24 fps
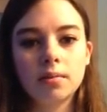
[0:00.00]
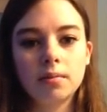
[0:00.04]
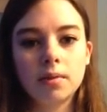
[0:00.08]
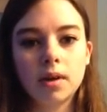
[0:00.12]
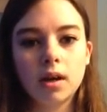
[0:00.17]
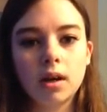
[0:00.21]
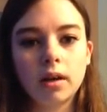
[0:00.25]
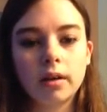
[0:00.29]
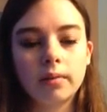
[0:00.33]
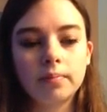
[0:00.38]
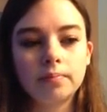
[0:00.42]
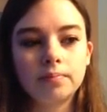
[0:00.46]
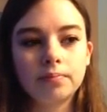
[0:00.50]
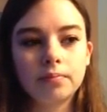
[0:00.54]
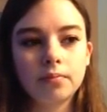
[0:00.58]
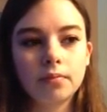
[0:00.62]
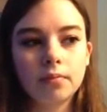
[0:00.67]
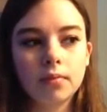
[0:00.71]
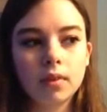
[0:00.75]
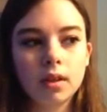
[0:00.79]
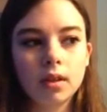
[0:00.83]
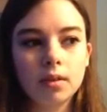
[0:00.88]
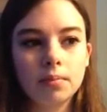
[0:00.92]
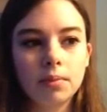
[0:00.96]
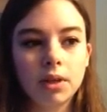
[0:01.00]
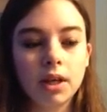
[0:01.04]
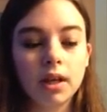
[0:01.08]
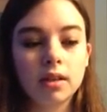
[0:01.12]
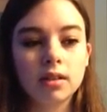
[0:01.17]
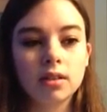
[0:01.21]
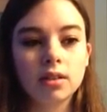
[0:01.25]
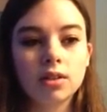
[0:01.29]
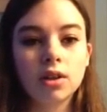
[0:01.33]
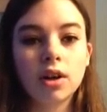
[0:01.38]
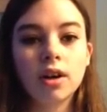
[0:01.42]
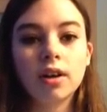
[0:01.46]

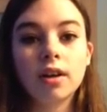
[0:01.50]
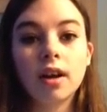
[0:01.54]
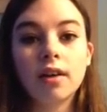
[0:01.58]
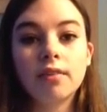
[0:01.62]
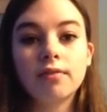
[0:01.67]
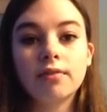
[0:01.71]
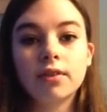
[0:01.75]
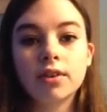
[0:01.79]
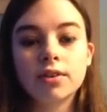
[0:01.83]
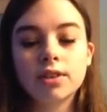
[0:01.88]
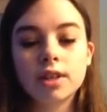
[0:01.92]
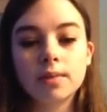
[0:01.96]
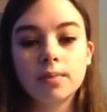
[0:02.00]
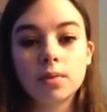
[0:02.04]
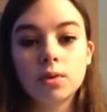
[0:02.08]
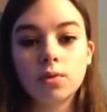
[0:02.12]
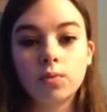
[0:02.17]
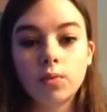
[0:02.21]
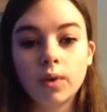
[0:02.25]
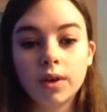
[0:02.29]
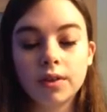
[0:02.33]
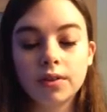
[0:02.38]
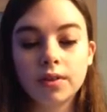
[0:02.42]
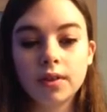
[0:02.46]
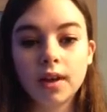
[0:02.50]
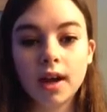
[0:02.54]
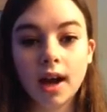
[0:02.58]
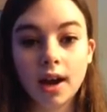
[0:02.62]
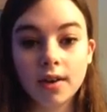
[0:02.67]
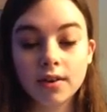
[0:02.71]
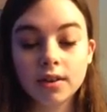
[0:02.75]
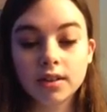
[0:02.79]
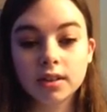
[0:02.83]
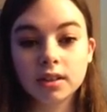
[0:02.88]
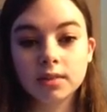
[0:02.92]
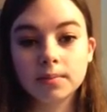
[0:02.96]
it's hard enough for someone
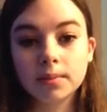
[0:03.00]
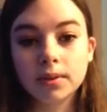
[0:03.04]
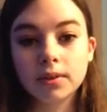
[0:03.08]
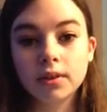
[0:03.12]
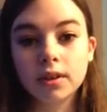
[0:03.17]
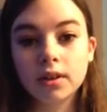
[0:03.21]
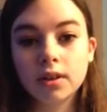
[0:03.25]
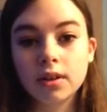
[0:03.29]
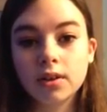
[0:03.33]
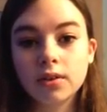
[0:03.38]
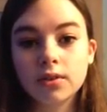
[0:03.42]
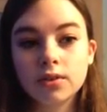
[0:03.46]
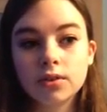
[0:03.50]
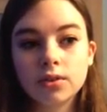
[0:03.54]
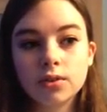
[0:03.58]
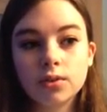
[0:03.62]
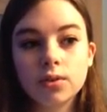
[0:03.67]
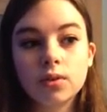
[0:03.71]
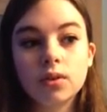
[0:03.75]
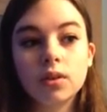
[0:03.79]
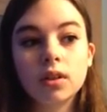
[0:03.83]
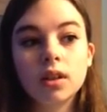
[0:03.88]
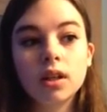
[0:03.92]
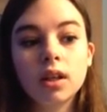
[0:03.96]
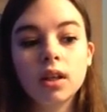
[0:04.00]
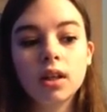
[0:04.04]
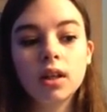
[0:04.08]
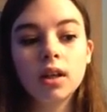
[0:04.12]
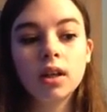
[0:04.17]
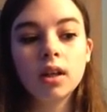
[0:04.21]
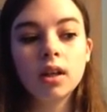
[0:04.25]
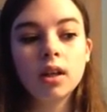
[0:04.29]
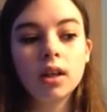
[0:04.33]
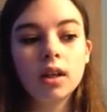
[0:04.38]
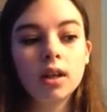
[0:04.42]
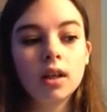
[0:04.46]
without a disability to go to school
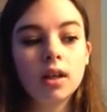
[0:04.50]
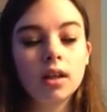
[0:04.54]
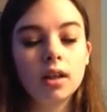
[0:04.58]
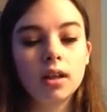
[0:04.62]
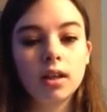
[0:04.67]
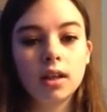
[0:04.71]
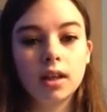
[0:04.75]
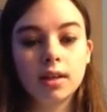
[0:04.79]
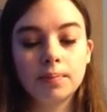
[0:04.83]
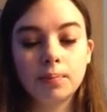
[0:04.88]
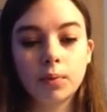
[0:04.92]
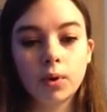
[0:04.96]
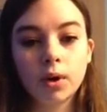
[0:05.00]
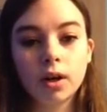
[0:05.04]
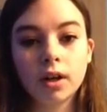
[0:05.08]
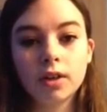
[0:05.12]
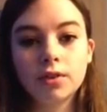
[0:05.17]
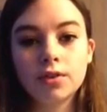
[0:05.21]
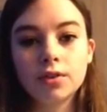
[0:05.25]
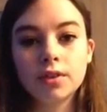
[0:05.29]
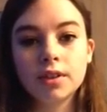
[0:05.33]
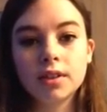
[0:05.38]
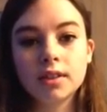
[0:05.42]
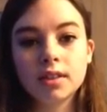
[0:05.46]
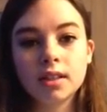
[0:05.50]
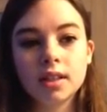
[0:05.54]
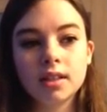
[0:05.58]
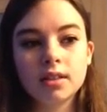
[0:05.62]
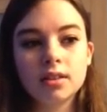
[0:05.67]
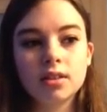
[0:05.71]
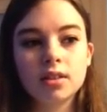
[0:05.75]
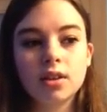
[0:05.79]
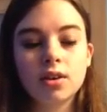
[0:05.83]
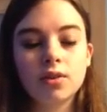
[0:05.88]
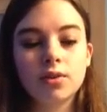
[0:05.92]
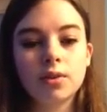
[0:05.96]
in poor countries, and
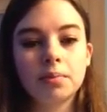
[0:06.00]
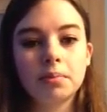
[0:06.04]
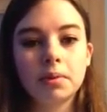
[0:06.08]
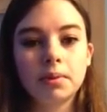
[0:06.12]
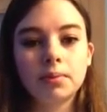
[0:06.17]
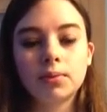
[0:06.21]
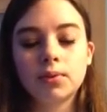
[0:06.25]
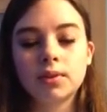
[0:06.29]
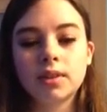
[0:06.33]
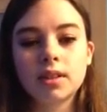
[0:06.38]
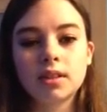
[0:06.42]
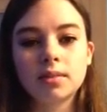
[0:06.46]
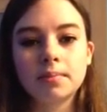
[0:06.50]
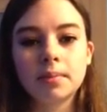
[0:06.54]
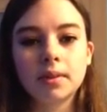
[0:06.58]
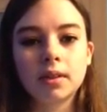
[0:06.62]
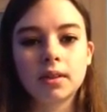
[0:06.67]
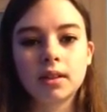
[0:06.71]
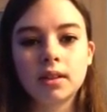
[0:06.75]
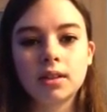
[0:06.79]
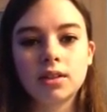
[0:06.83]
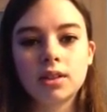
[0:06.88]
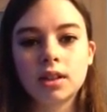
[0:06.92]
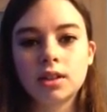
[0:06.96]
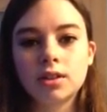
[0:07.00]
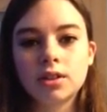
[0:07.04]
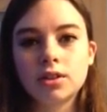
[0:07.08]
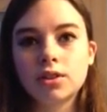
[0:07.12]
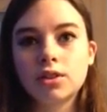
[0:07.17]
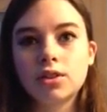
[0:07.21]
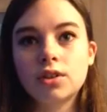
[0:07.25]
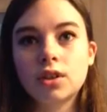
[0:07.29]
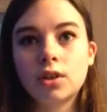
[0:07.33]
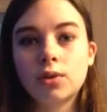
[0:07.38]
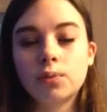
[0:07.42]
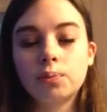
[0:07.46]
so the people with disability, they
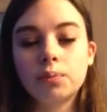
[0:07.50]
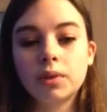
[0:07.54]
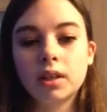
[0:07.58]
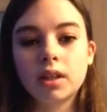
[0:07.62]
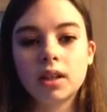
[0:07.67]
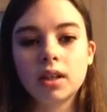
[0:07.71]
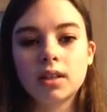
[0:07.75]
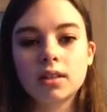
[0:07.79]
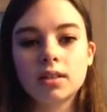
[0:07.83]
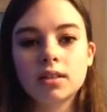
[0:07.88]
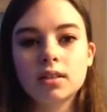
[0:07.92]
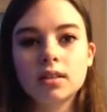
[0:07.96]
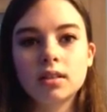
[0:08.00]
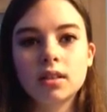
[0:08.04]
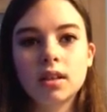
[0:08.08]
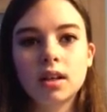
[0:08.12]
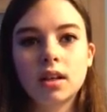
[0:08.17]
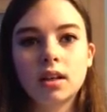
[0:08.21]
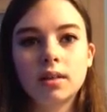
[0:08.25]
just don't because